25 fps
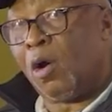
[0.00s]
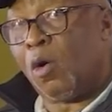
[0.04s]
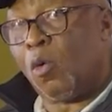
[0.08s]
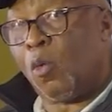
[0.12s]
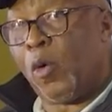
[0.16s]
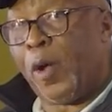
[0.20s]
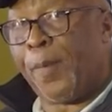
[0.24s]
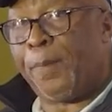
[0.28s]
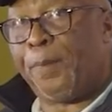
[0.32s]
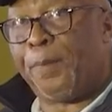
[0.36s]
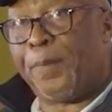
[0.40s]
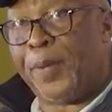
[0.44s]

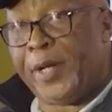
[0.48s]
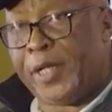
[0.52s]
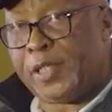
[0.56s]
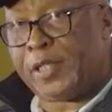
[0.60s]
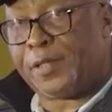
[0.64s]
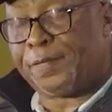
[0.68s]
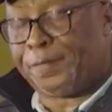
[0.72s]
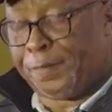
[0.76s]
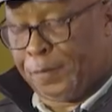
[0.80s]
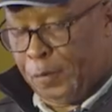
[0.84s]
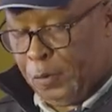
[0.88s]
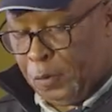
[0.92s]
were
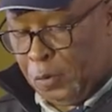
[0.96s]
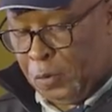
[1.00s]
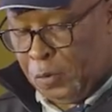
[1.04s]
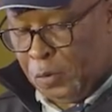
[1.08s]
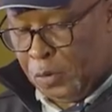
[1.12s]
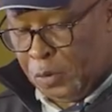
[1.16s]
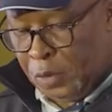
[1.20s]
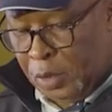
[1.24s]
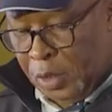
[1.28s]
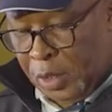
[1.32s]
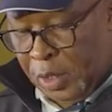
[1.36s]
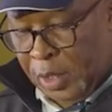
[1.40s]

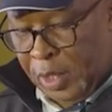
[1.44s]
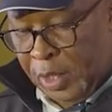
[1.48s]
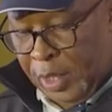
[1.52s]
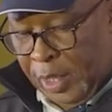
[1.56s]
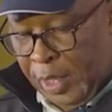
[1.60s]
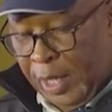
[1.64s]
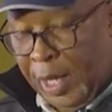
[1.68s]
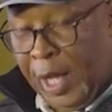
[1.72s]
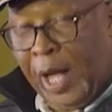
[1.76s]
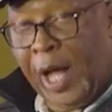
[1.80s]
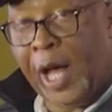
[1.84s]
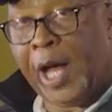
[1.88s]
peaceful
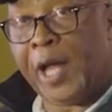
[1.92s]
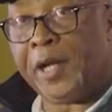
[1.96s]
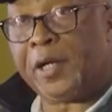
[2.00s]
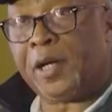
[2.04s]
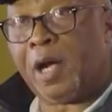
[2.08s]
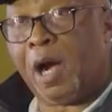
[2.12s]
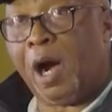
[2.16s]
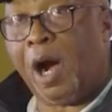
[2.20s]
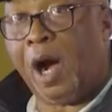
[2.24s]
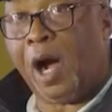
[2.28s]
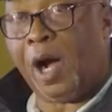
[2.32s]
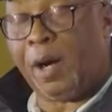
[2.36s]

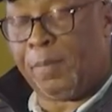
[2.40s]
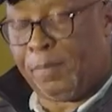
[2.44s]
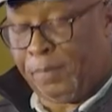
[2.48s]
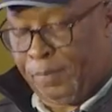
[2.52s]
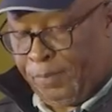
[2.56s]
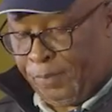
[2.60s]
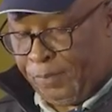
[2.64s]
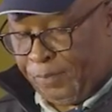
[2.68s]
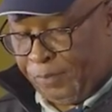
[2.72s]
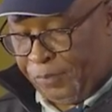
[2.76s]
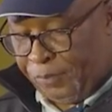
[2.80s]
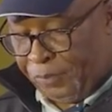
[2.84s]
and
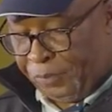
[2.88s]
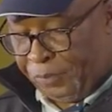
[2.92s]
calm.